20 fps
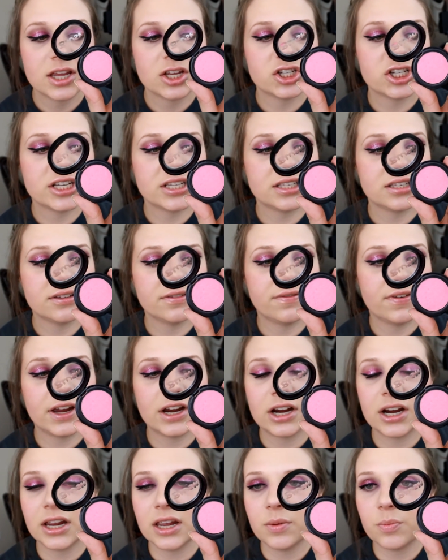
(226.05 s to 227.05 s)
Just
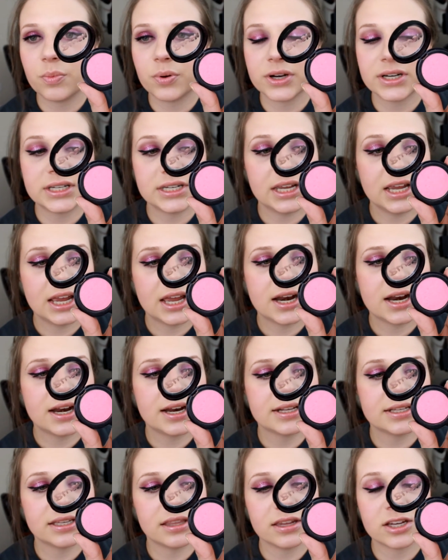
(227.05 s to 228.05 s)
very pretty and it
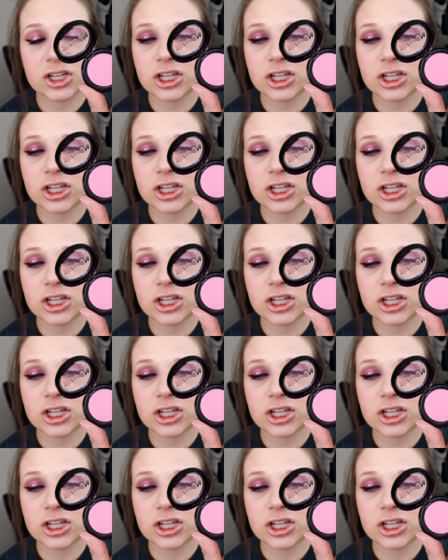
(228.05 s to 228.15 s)
is in the